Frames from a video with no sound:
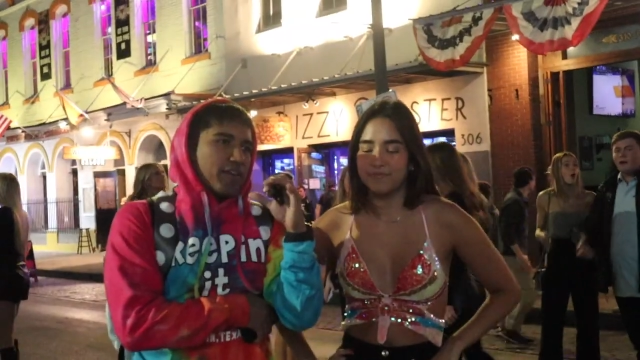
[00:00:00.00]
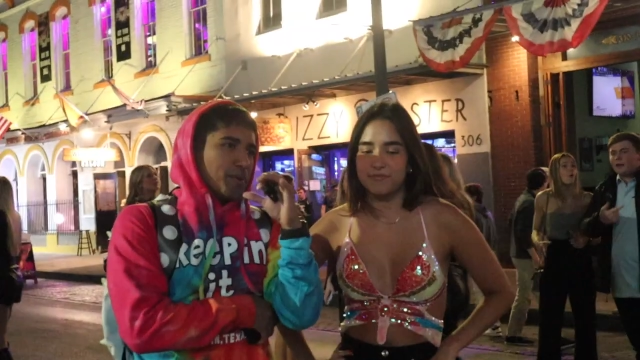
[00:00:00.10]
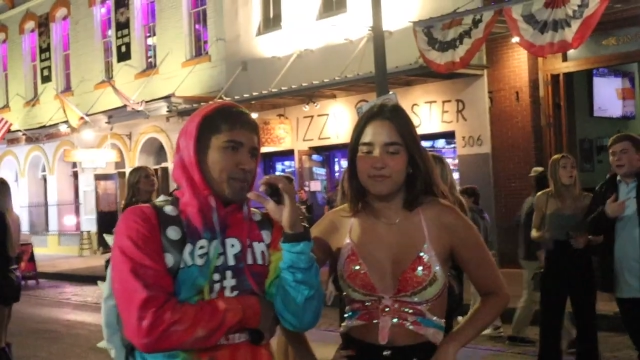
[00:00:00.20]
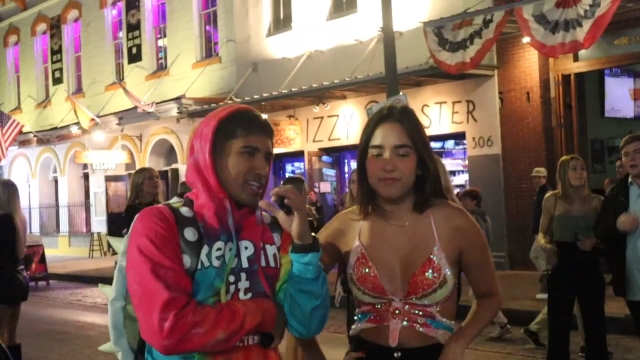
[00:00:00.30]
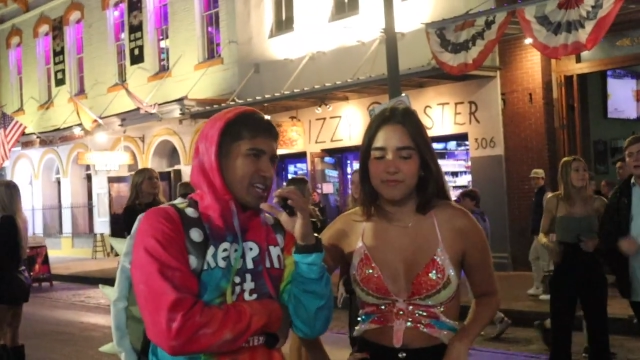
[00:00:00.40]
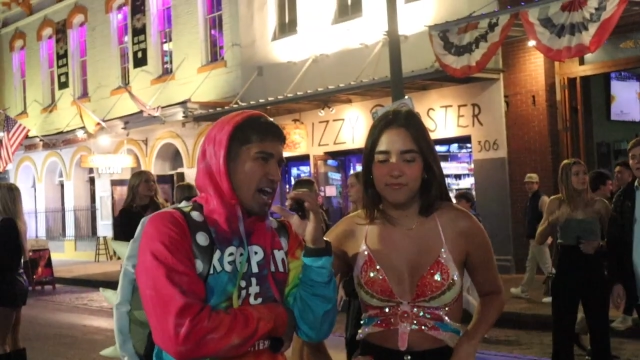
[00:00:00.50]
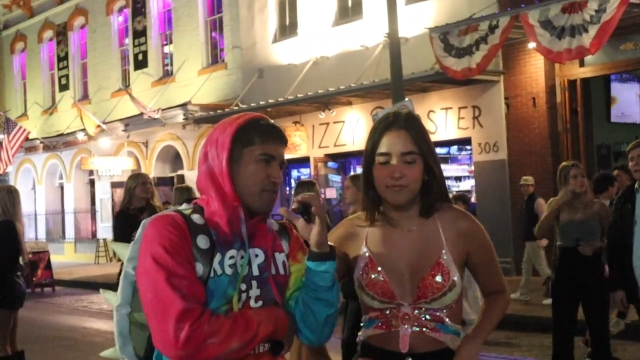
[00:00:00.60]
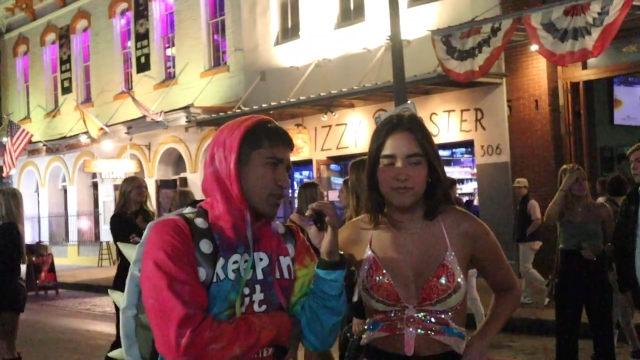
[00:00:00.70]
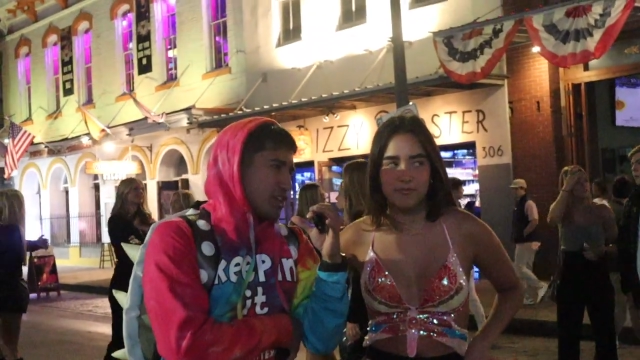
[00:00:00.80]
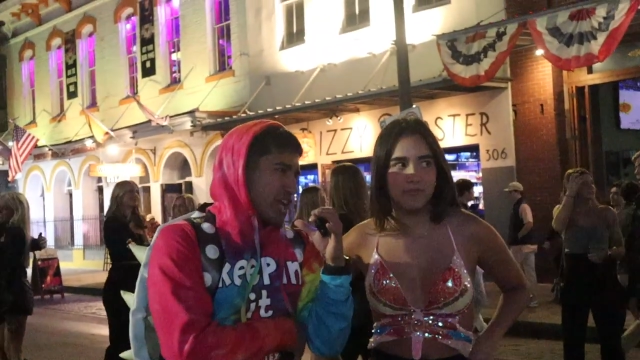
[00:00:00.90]
Speaker 1: you were to be a guy
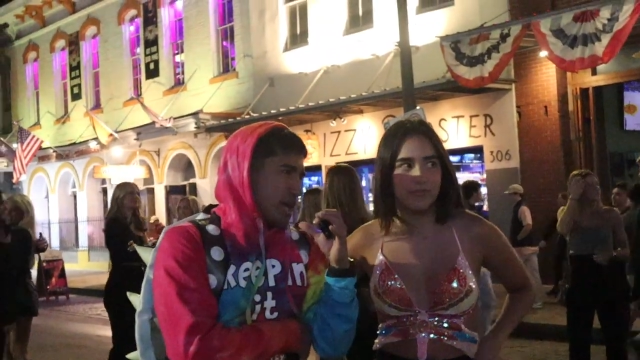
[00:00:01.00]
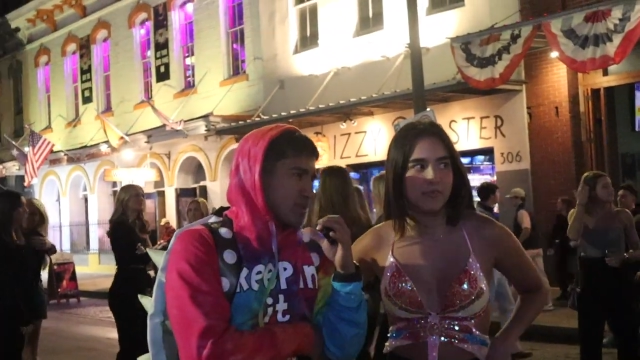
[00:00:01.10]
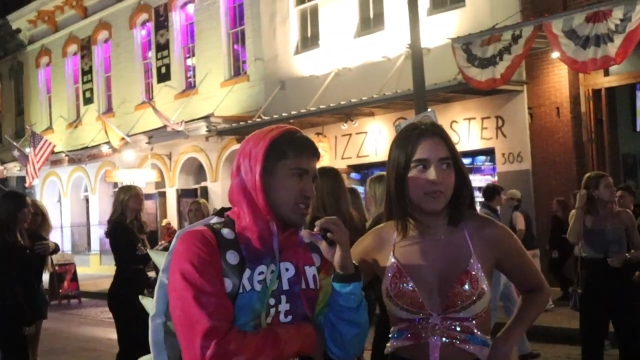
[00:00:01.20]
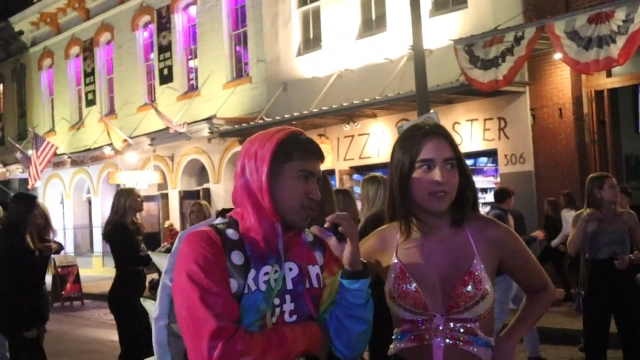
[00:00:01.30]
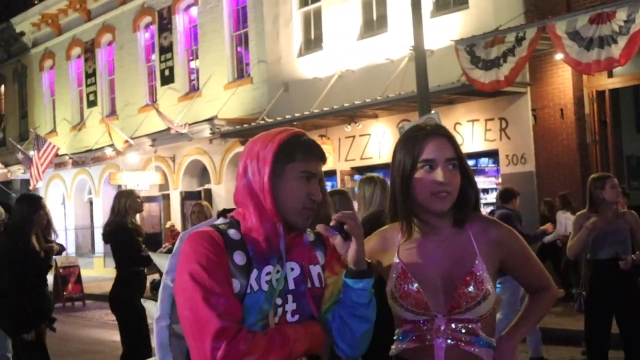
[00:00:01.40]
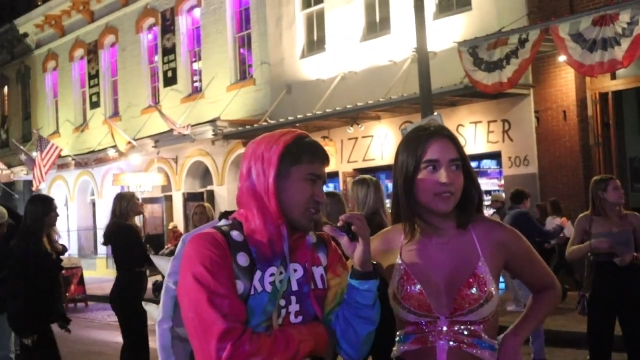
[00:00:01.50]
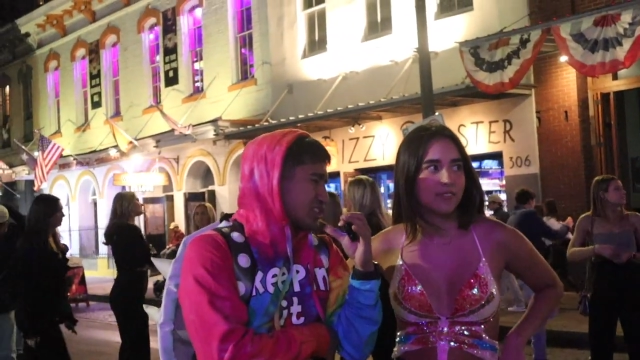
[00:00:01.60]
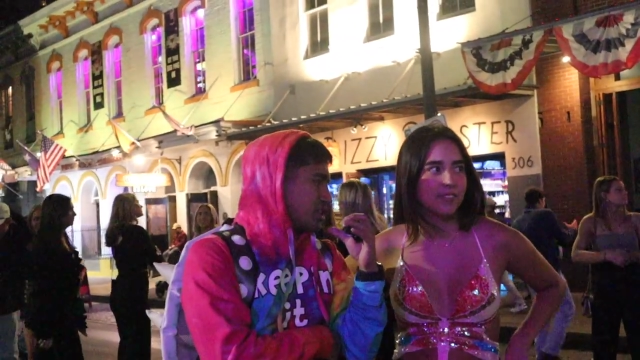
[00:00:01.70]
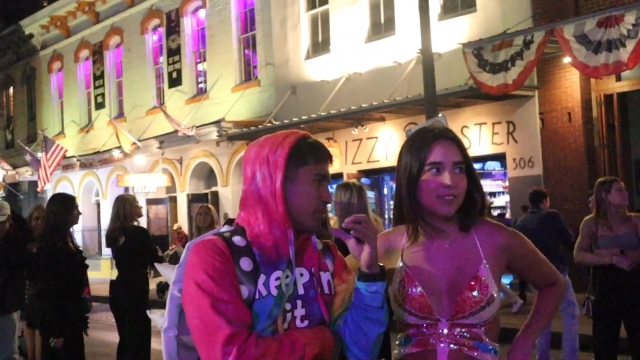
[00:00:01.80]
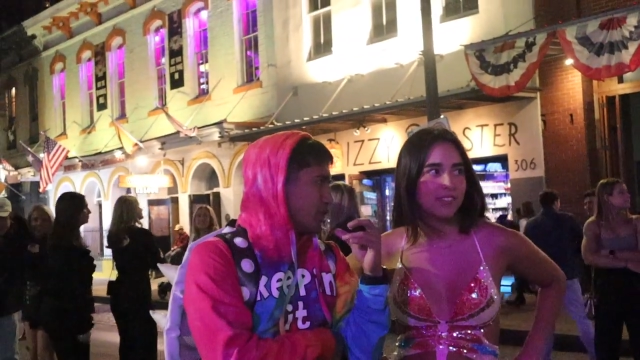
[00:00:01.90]
for today, what's the first
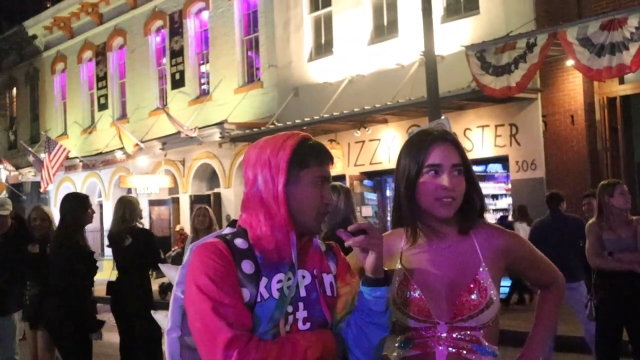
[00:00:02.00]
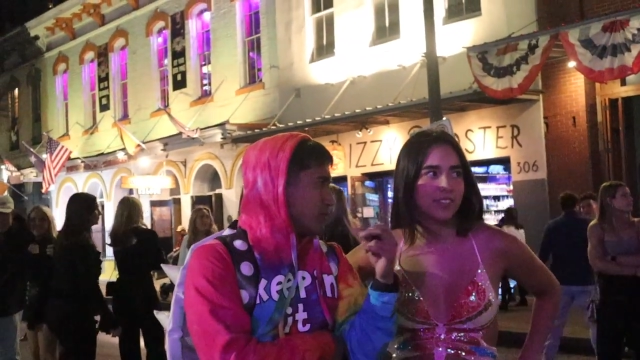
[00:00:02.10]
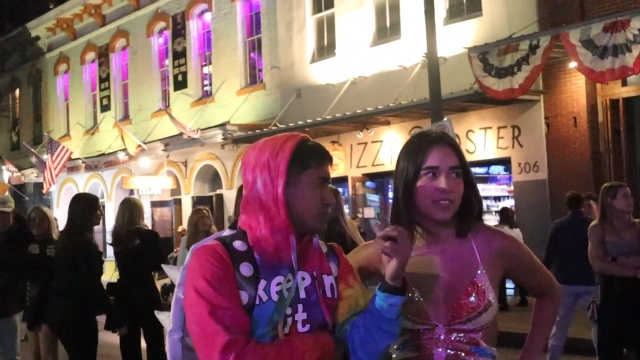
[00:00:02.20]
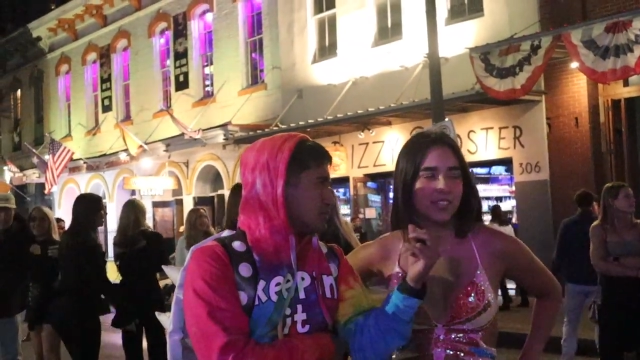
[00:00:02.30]
thing you would do?